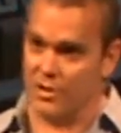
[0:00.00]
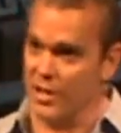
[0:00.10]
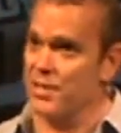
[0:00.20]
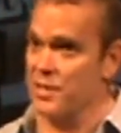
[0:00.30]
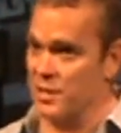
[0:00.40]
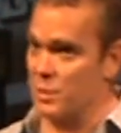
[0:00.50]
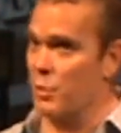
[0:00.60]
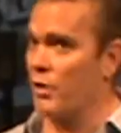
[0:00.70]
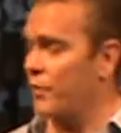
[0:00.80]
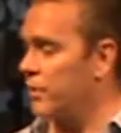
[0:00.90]
Jesus
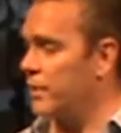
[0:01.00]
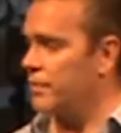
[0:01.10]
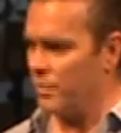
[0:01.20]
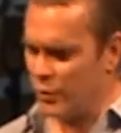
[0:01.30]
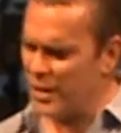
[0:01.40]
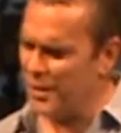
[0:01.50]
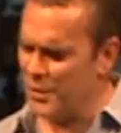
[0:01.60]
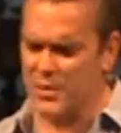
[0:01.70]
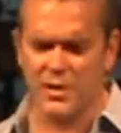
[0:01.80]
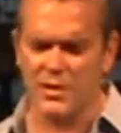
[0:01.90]
is perfectly, read
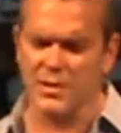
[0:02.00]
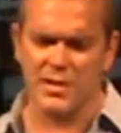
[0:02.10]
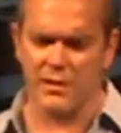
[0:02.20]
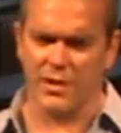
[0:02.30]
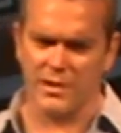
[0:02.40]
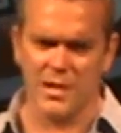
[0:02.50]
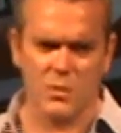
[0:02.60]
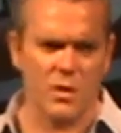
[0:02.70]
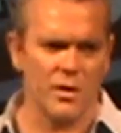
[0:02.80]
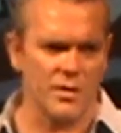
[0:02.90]
Luke 6 and 7, because
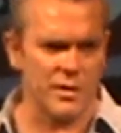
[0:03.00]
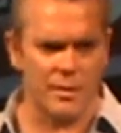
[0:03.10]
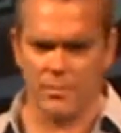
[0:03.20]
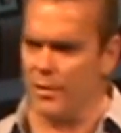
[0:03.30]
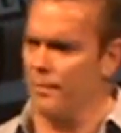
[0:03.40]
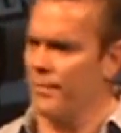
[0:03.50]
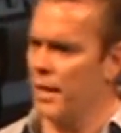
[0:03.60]
that's where all this comes from.